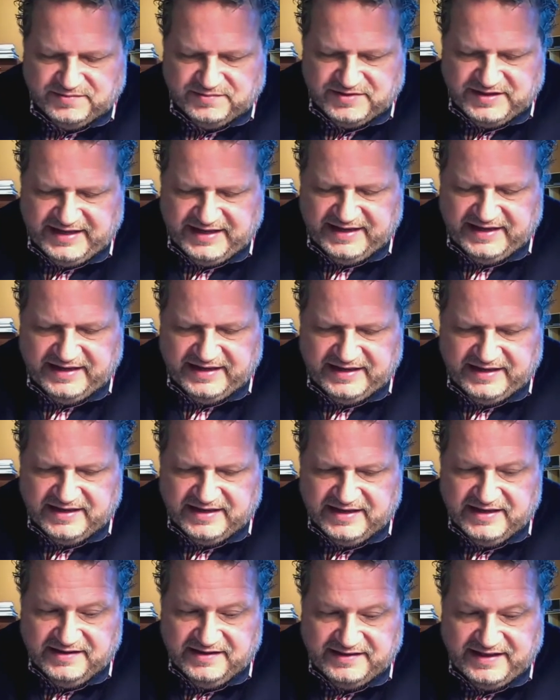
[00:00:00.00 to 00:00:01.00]
They
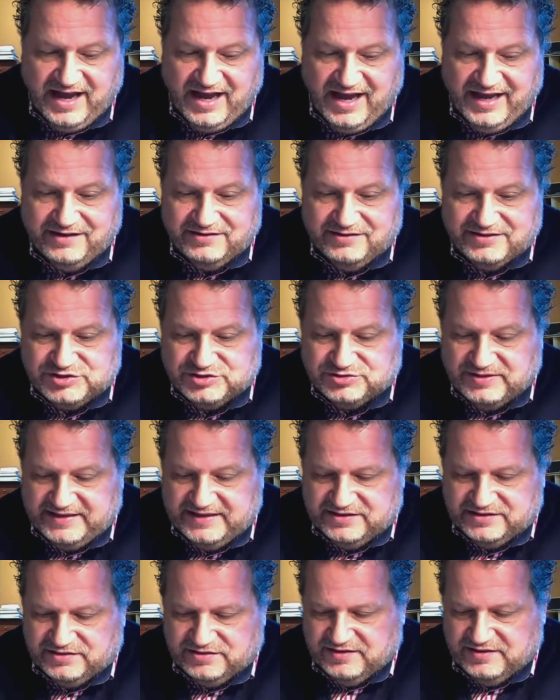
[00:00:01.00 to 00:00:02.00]
hire a
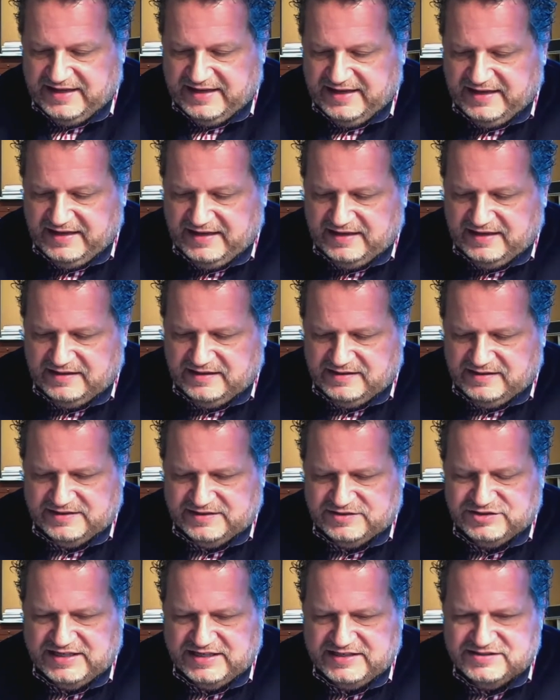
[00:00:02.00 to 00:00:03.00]
trainer. They
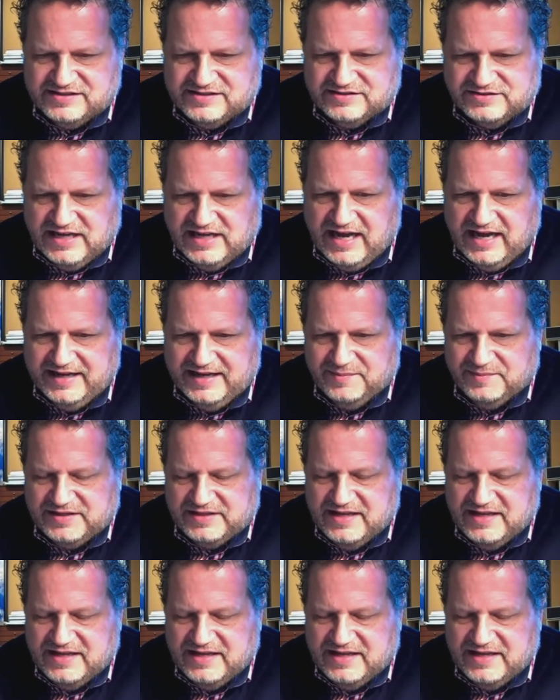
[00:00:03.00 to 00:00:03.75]
change their diet.